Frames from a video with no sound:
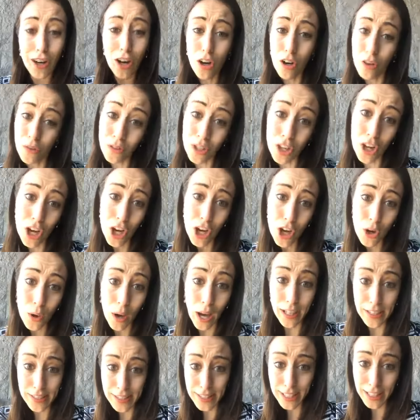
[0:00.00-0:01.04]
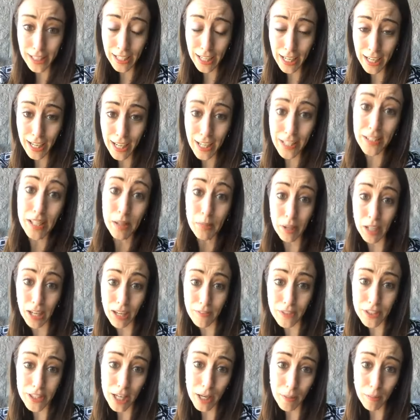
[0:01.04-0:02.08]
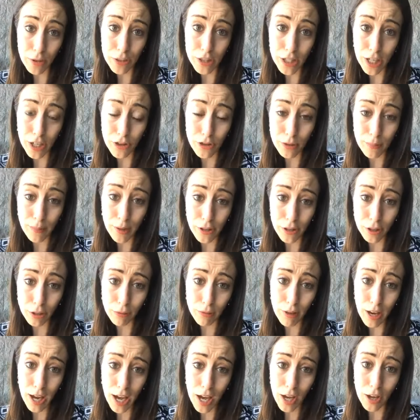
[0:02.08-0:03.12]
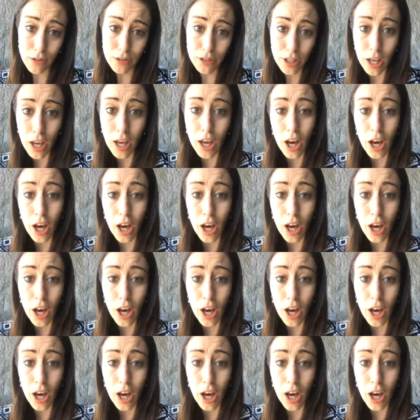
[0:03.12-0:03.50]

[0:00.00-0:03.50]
Oh no, I see an ant. I'm going to have a temper tantrum on the ground.